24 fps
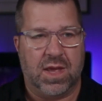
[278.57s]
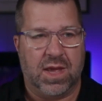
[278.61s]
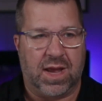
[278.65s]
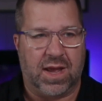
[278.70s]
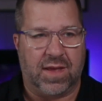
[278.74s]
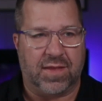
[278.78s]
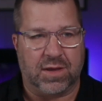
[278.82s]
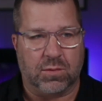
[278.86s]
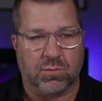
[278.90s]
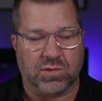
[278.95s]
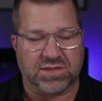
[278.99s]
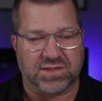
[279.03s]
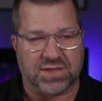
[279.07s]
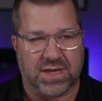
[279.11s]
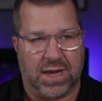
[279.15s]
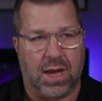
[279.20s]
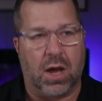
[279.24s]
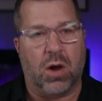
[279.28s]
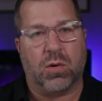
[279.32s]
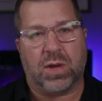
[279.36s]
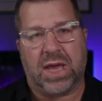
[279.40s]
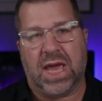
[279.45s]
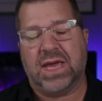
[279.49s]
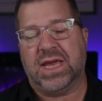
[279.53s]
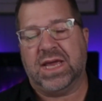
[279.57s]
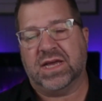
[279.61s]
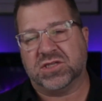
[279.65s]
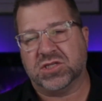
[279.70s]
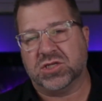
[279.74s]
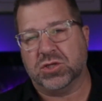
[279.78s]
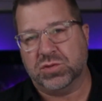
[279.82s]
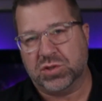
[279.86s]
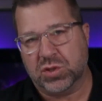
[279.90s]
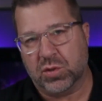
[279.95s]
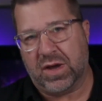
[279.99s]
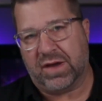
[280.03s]
And they will say, okay, yes,
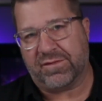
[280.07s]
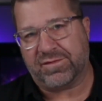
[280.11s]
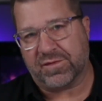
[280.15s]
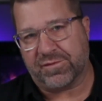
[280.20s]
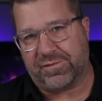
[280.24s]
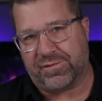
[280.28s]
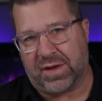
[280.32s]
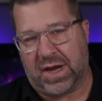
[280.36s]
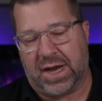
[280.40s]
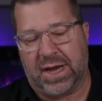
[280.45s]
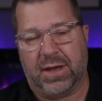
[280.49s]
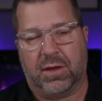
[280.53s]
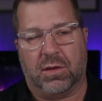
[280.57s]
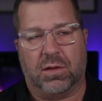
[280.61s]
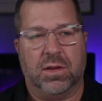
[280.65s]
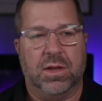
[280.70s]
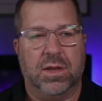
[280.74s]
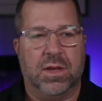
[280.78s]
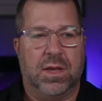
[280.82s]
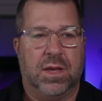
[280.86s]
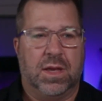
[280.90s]
you do have to file,